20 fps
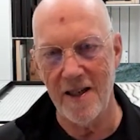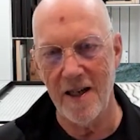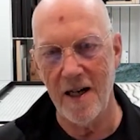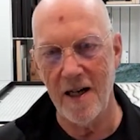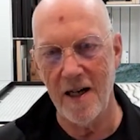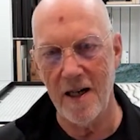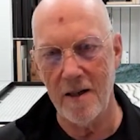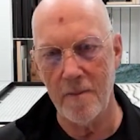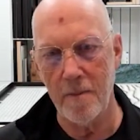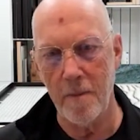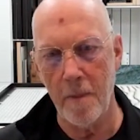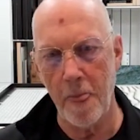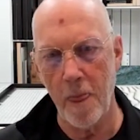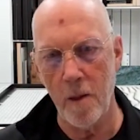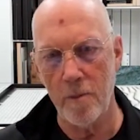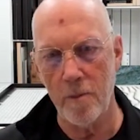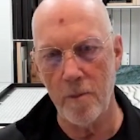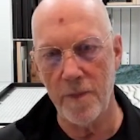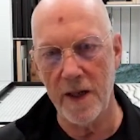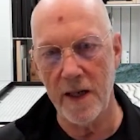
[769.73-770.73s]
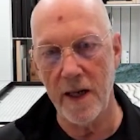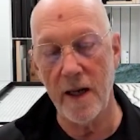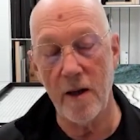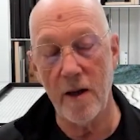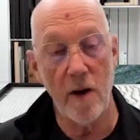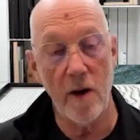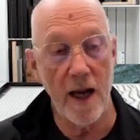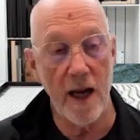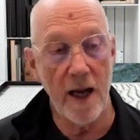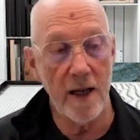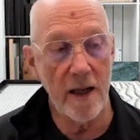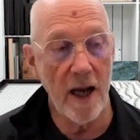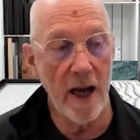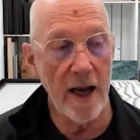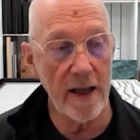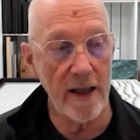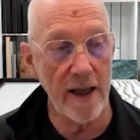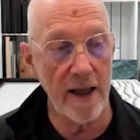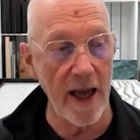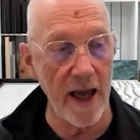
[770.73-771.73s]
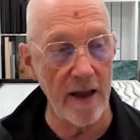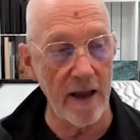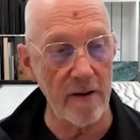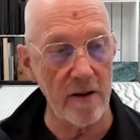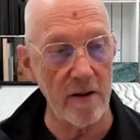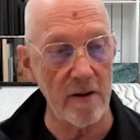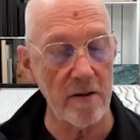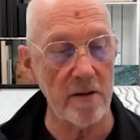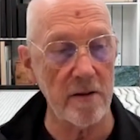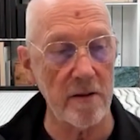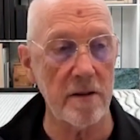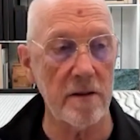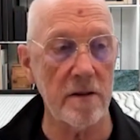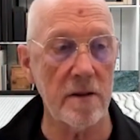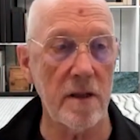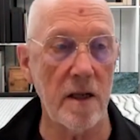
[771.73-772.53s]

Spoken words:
But anyway, I gathered